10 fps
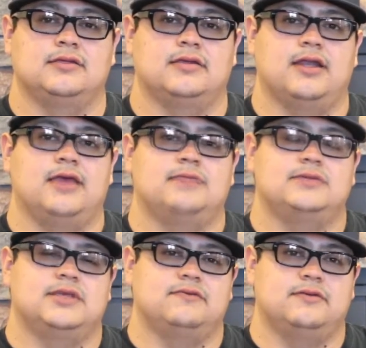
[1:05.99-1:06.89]
Set up
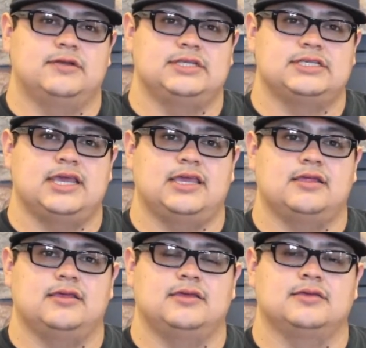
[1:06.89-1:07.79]
7
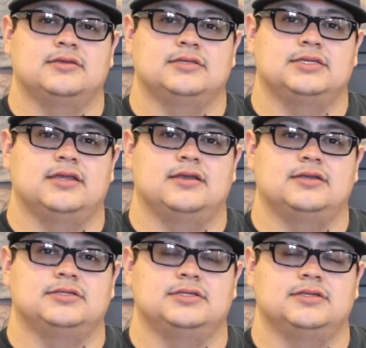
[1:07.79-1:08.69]
recycling
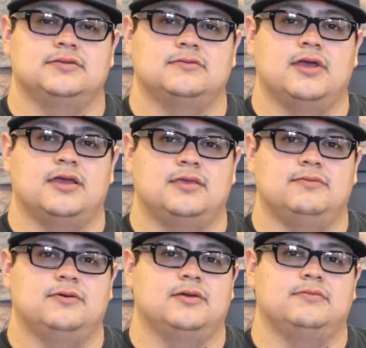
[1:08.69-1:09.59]
centers in Rocky
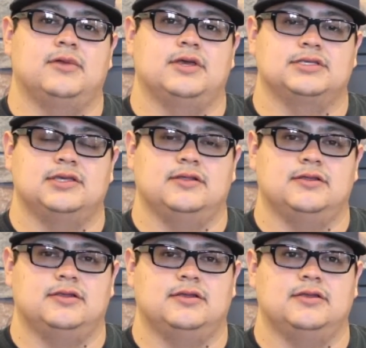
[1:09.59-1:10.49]
Boy and Box
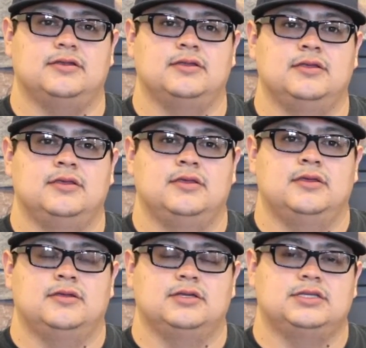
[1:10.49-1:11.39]
Elder, and
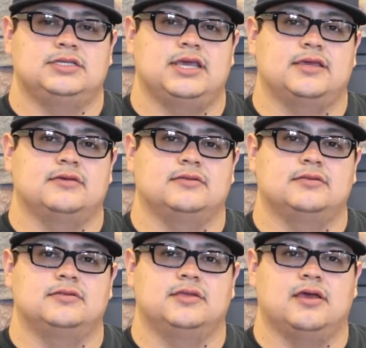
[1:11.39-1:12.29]
recycled
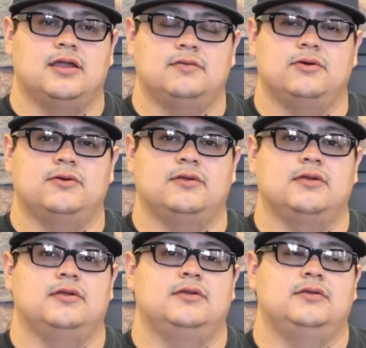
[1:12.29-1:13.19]

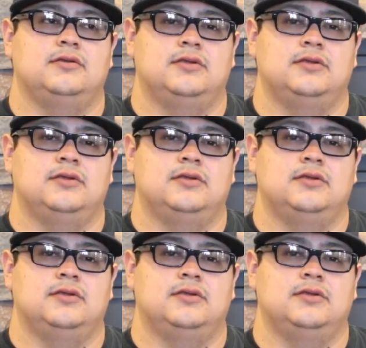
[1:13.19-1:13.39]
cardboard,